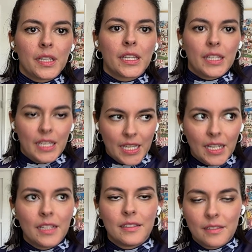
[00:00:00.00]
Like,
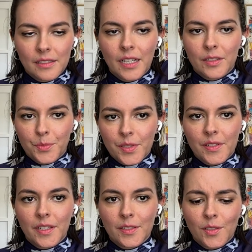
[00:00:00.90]
yeah,
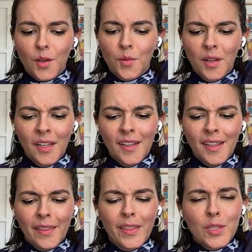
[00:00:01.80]
100%. So
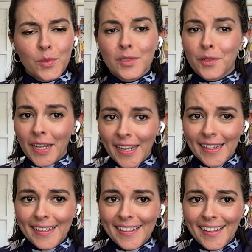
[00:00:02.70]
this was great.